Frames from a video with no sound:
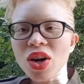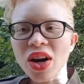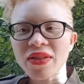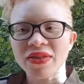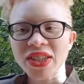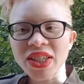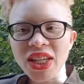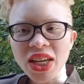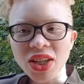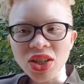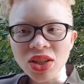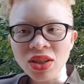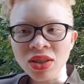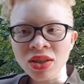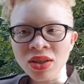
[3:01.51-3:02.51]

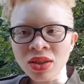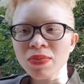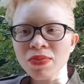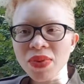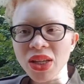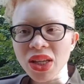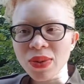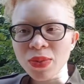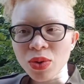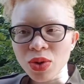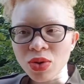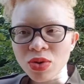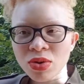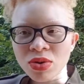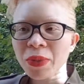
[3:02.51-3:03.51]
Conversation,
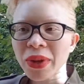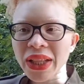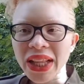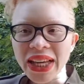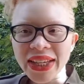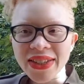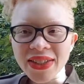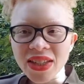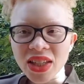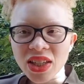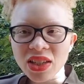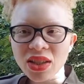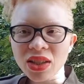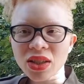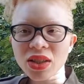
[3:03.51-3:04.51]
people,
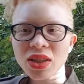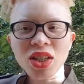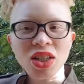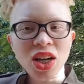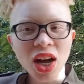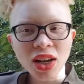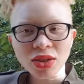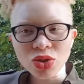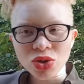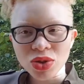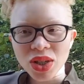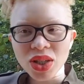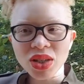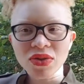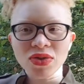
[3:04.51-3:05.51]
places,
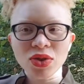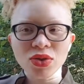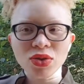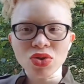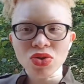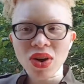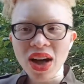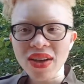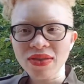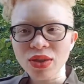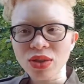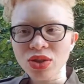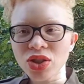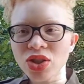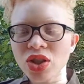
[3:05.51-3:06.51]
countries, if you
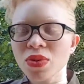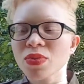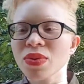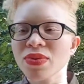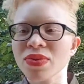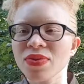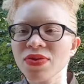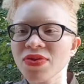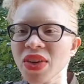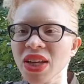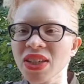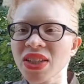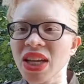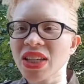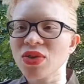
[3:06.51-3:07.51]
travel, you know,
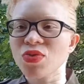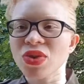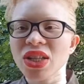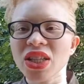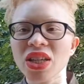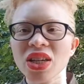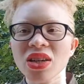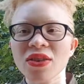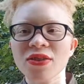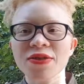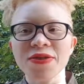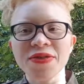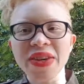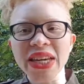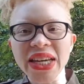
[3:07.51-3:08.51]
things that really
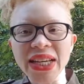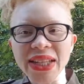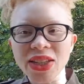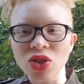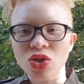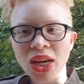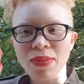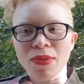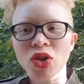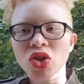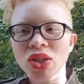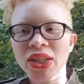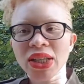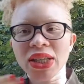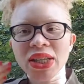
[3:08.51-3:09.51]
feed you
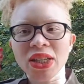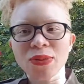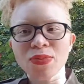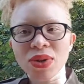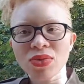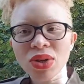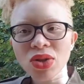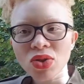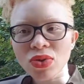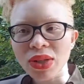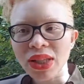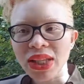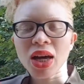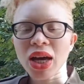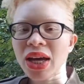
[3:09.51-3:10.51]
emotionally,
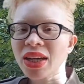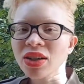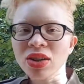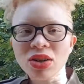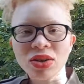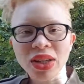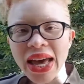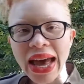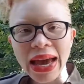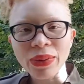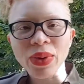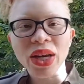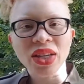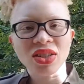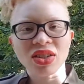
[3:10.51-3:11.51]
spiritually, I don't know, in
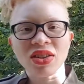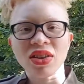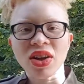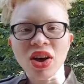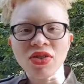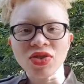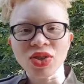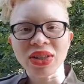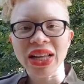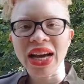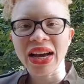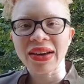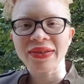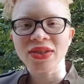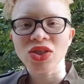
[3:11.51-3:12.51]
areas of your
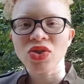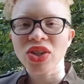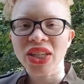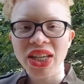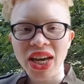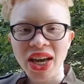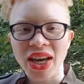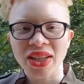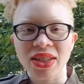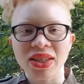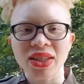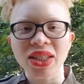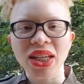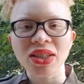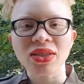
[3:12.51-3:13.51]
life. So
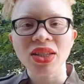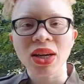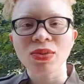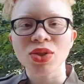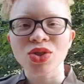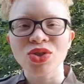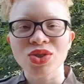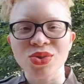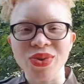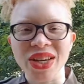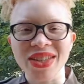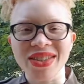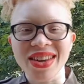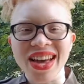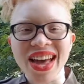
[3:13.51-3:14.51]
yes, take the time to do
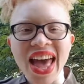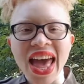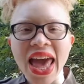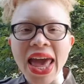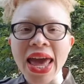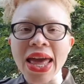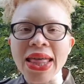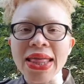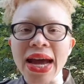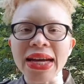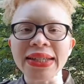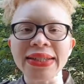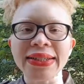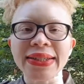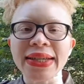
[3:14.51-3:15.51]
it. And
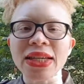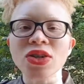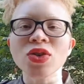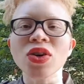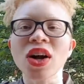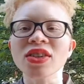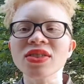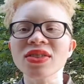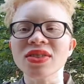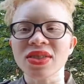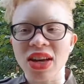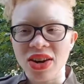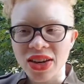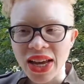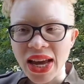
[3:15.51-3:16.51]
I see you on
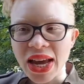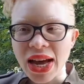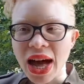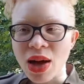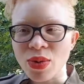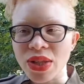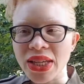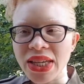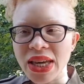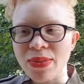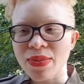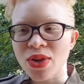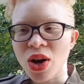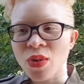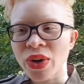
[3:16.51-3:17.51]
Saturday. I will
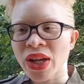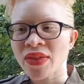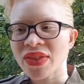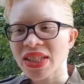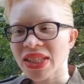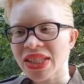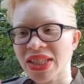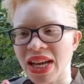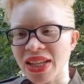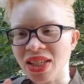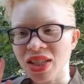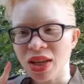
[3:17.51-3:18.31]
keep going on that